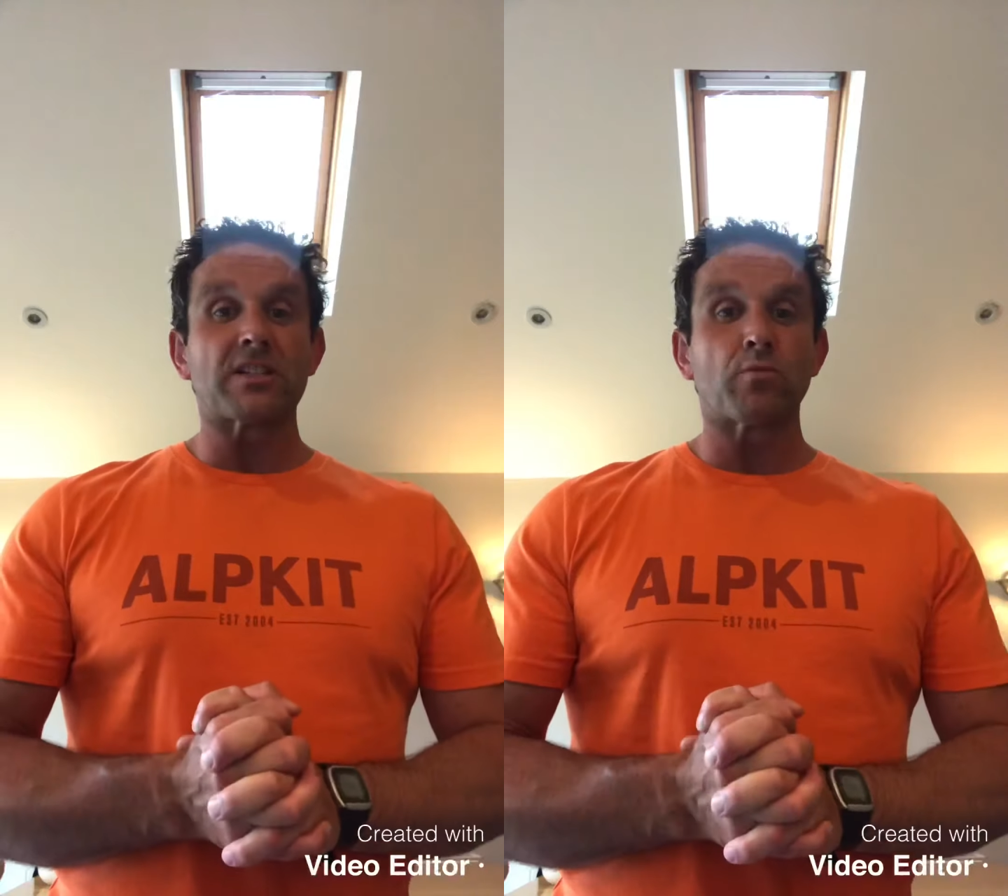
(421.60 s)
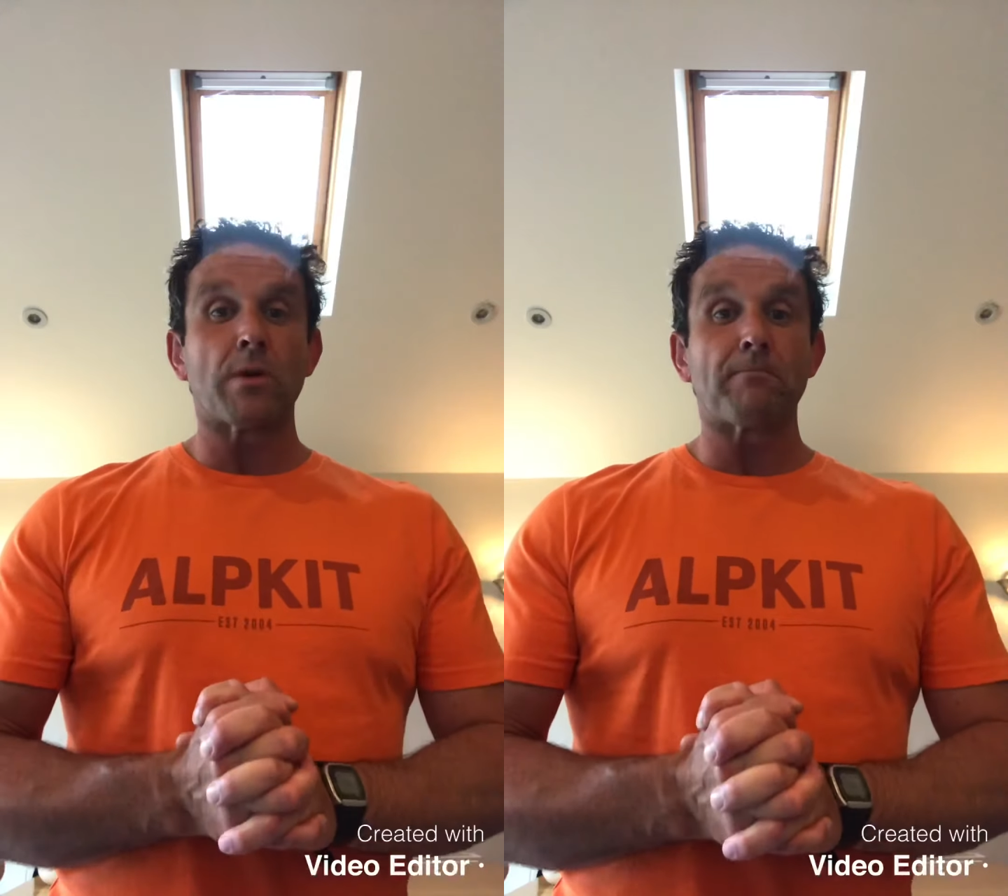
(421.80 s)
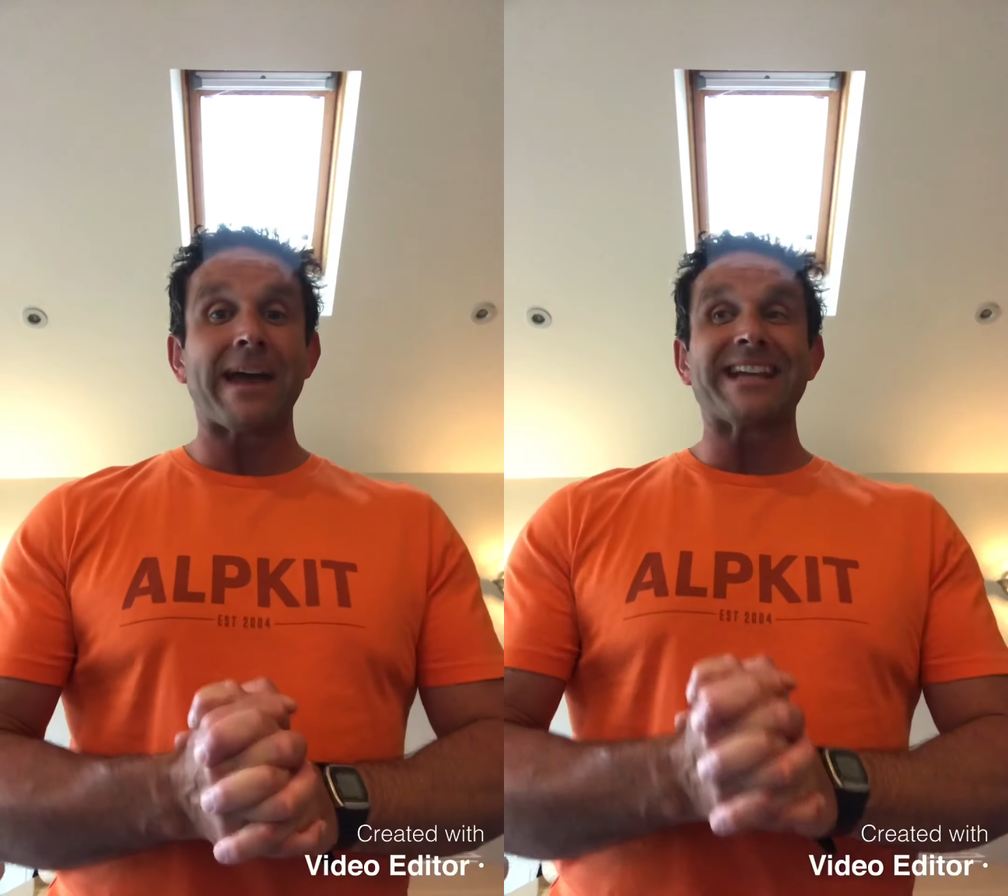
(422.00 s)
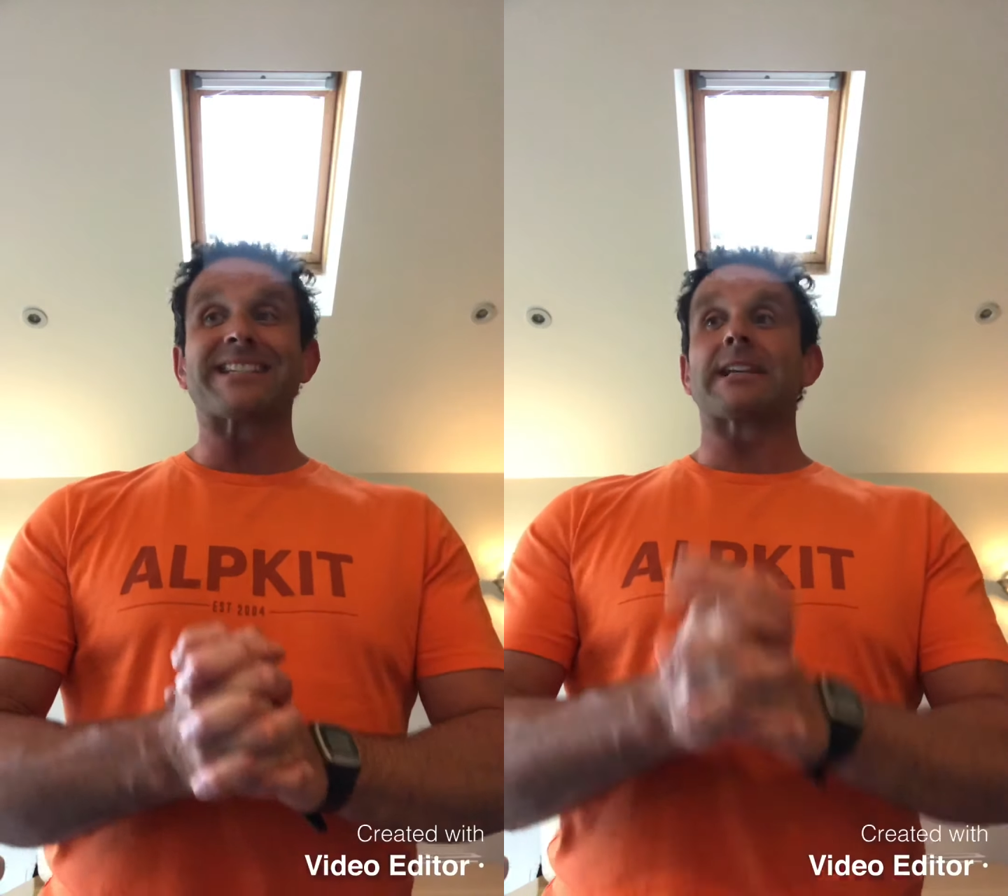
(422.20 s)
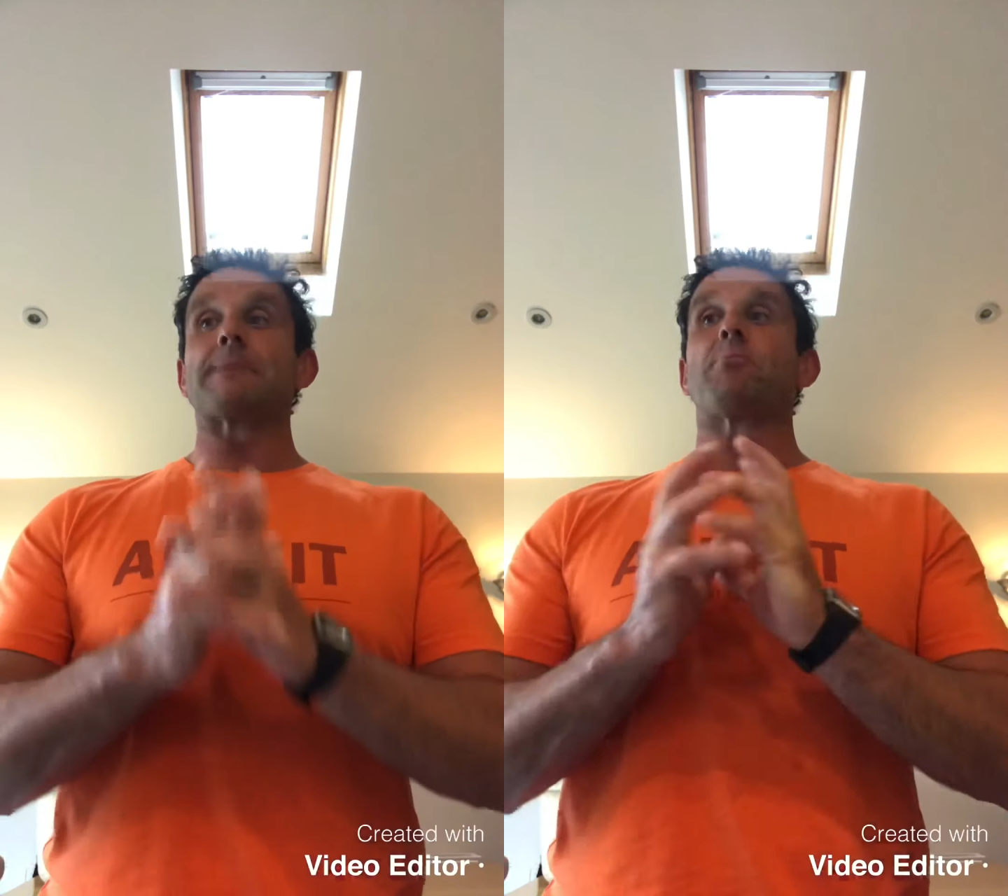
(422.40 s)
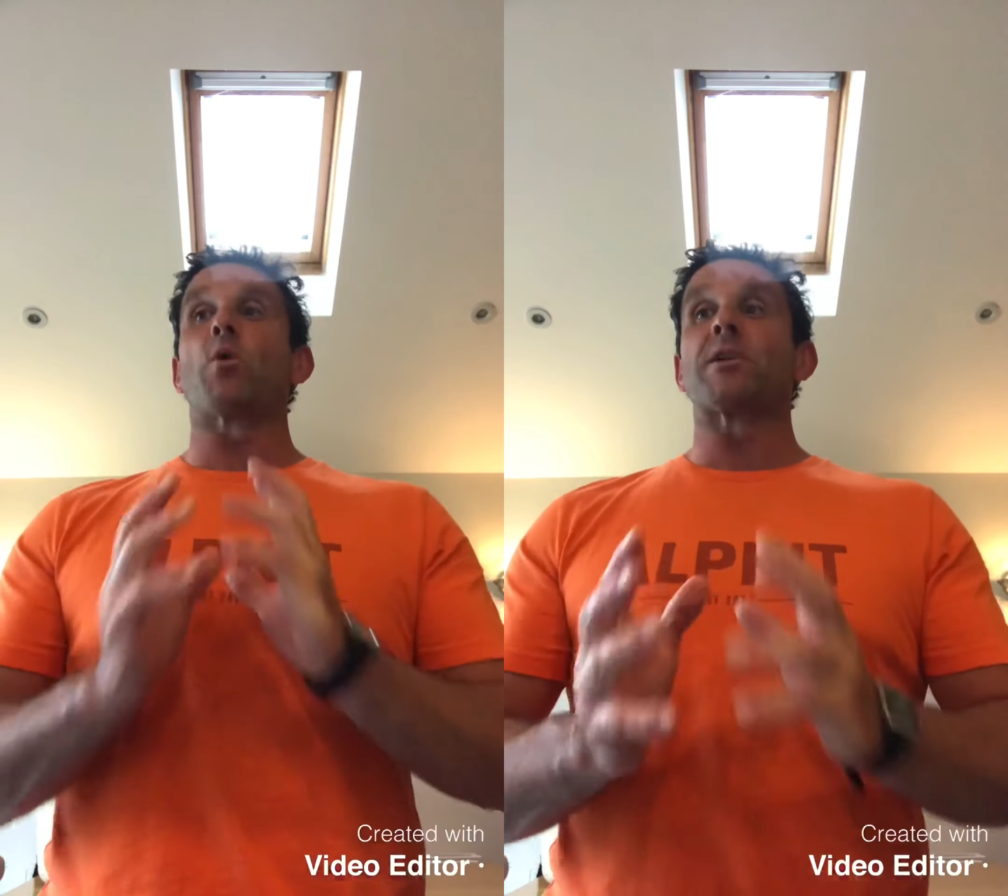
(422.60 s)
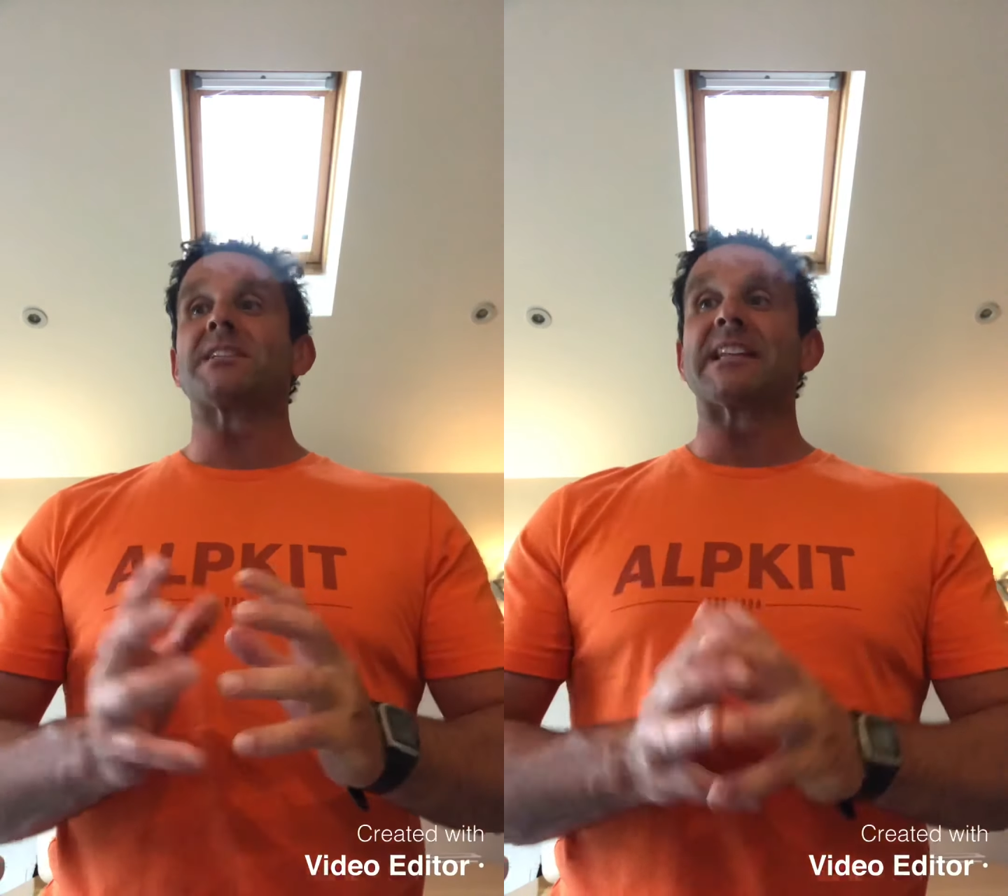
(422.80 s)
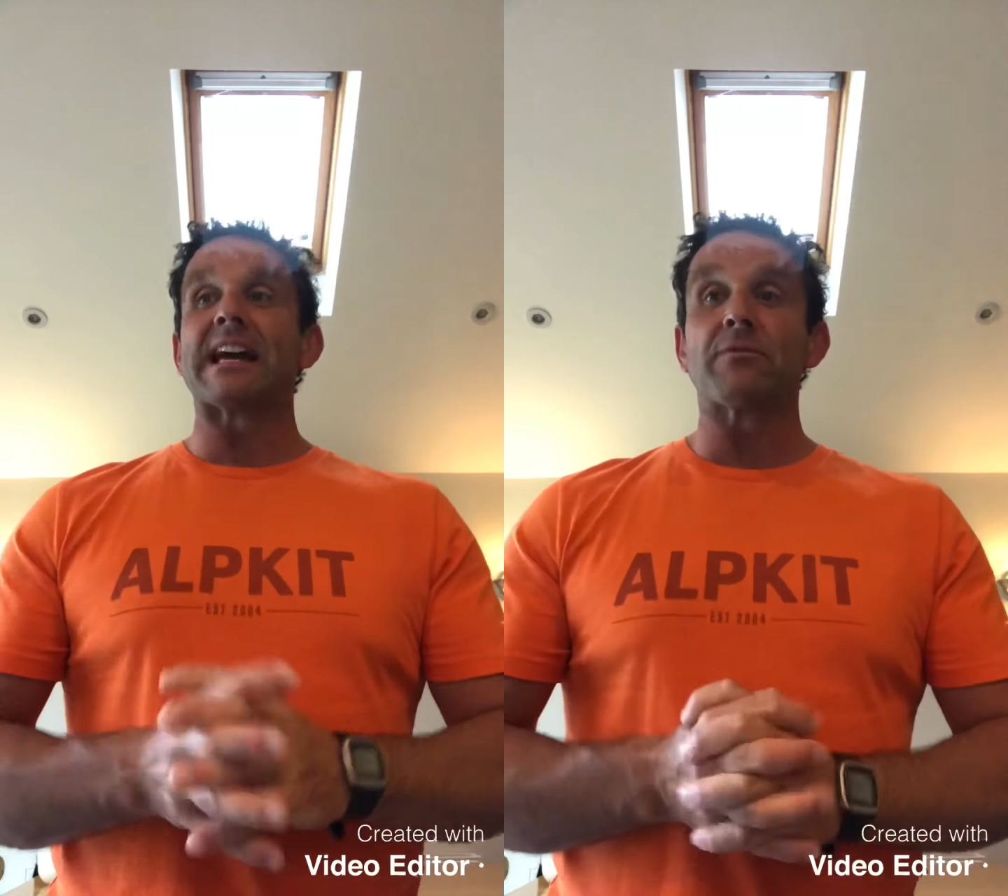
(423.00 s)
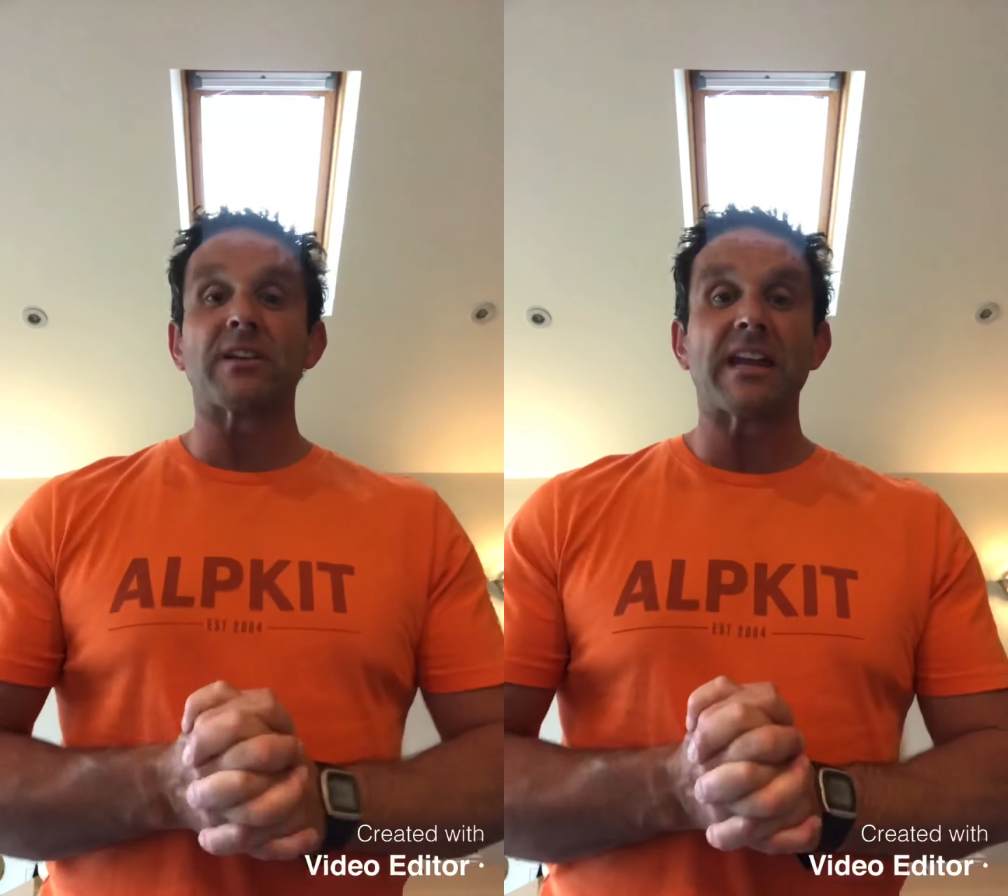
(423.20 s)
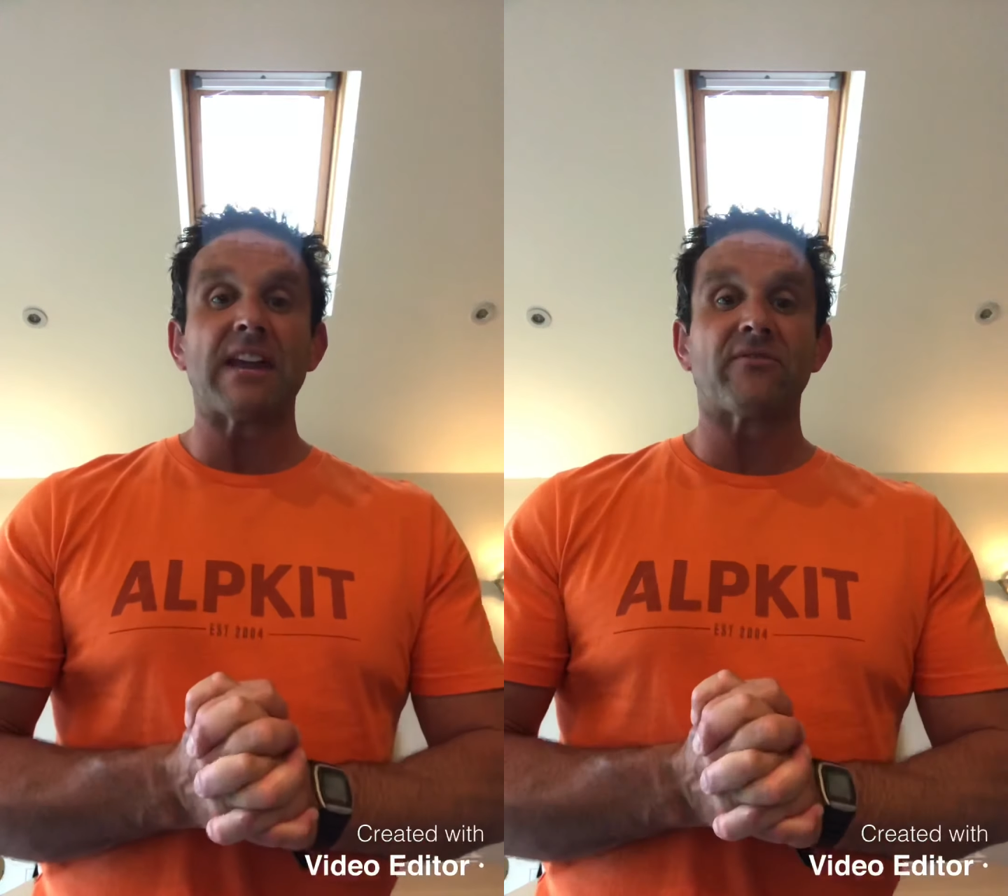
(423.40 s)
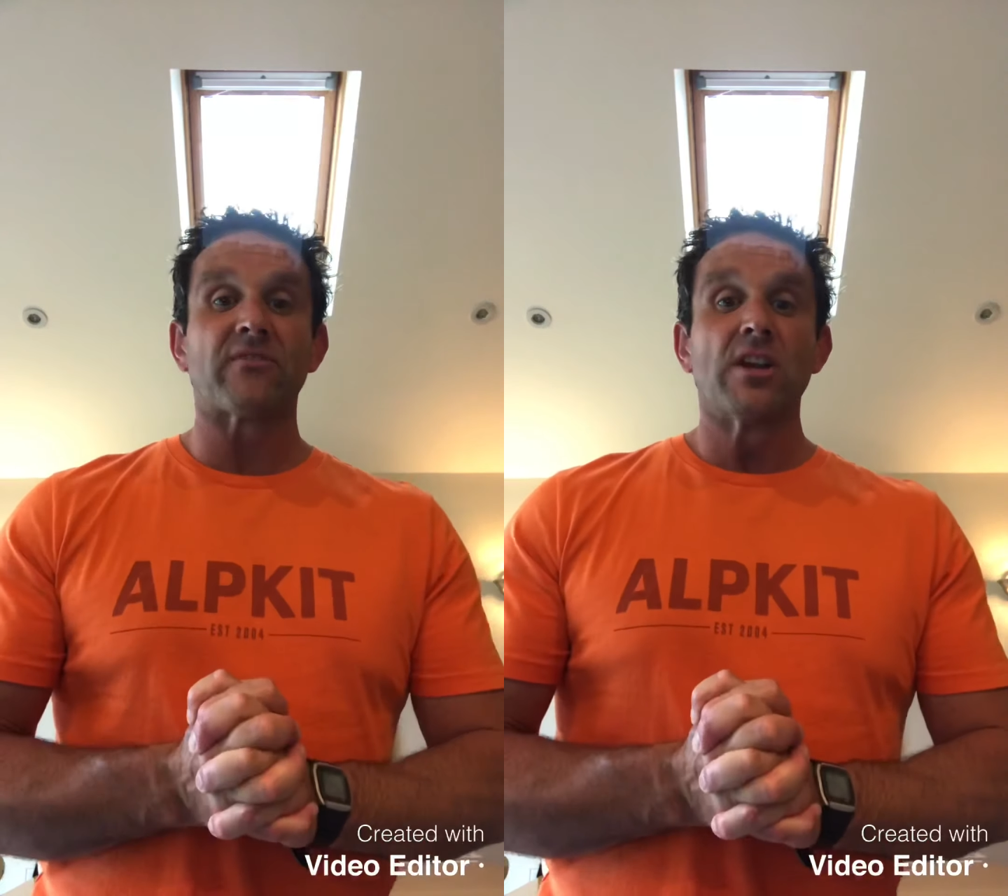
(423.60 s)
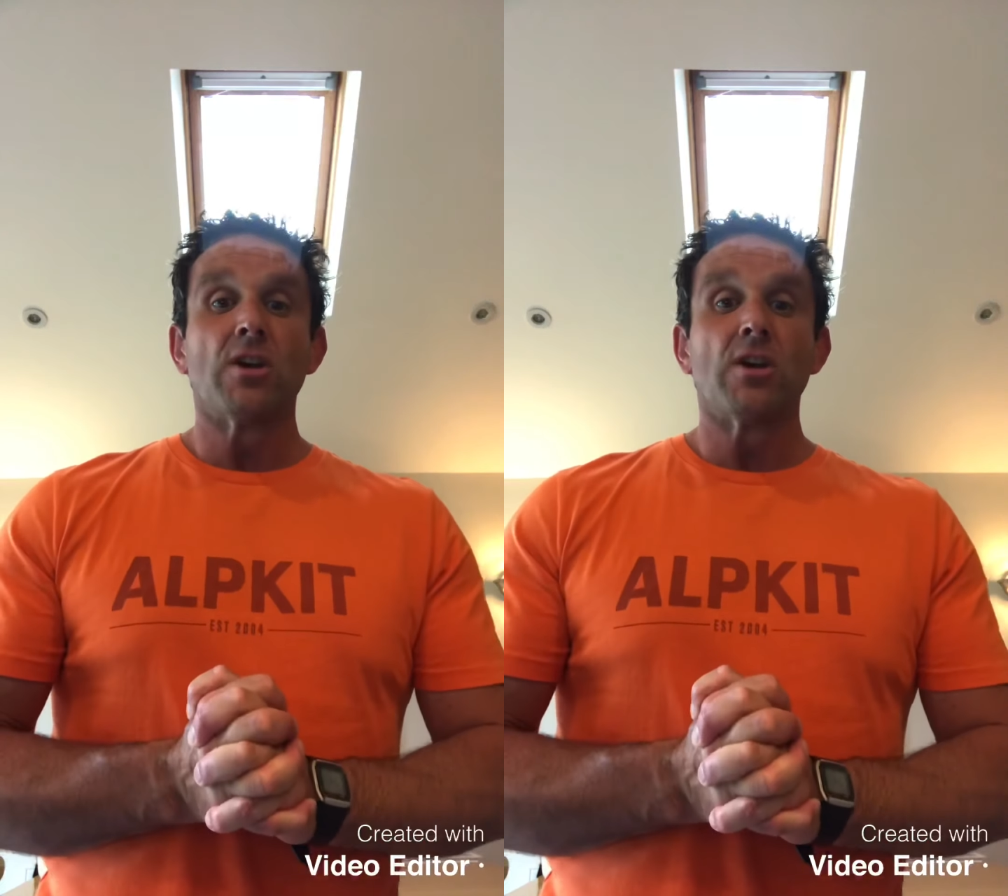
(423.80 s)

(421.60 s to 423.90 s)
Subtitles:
we're basically pointing out that if